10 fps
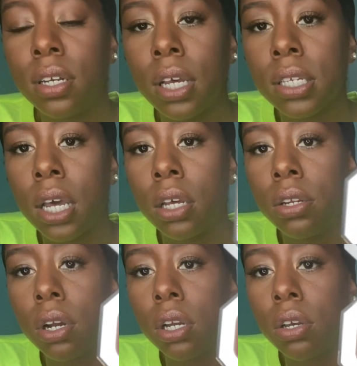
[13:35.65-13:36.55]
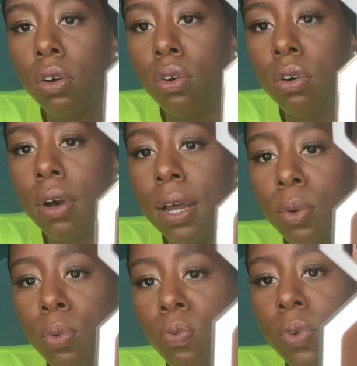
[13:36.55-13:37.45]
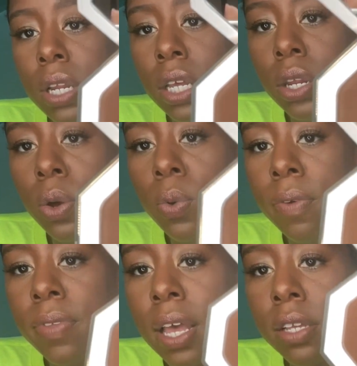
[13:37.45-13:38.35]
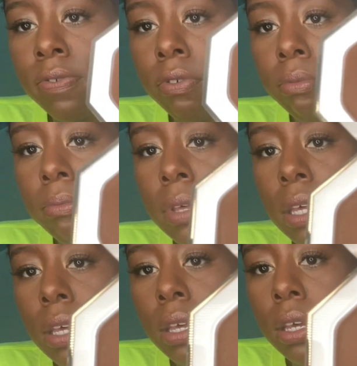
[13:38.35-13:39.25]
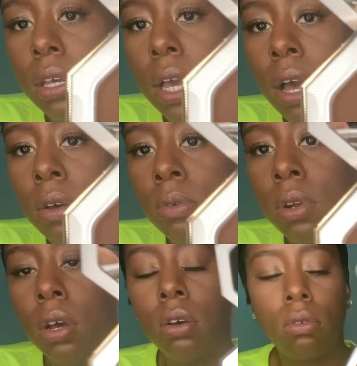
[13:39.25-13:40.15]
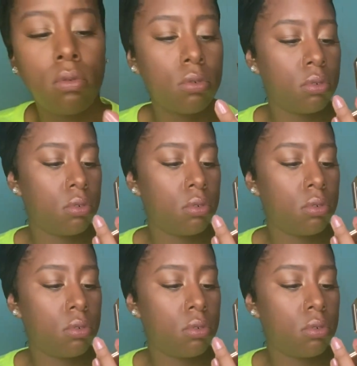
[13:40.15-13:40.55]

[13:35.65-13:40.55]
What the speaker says: That's kind of dark, y'all. I don't really know if that's for me. I don't know.